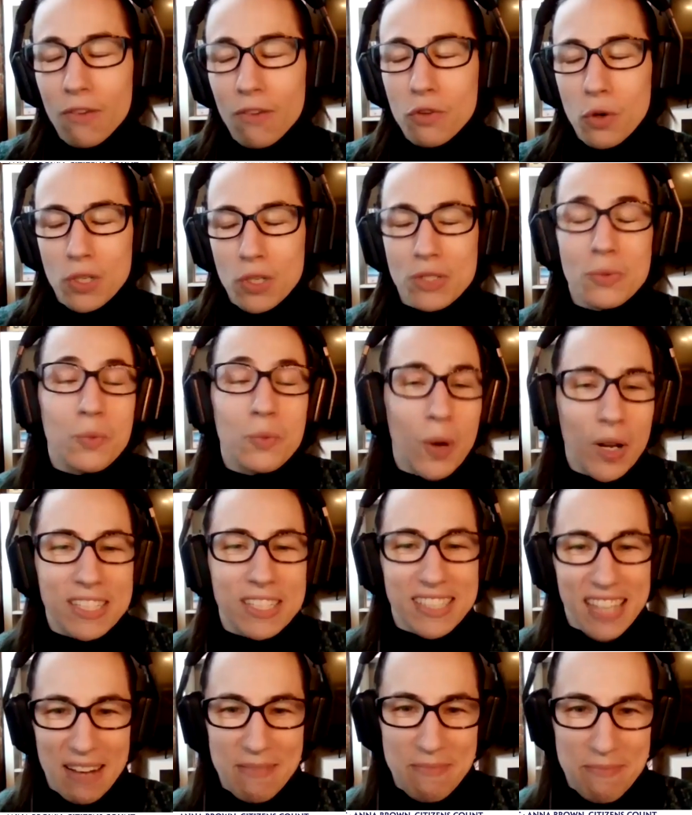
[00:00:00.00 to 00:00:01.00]
Of course, what does
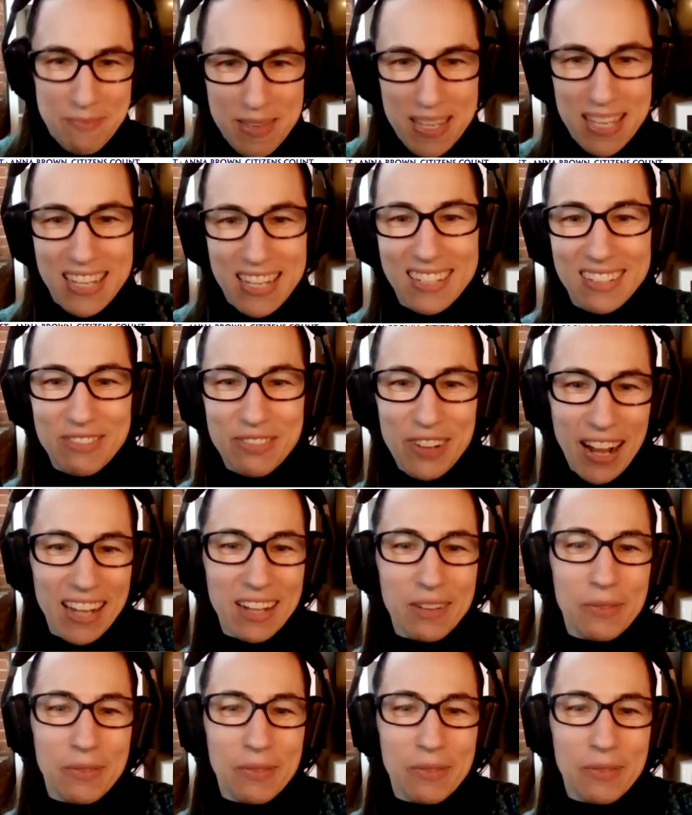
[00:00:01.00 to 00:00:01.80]
that mean, right?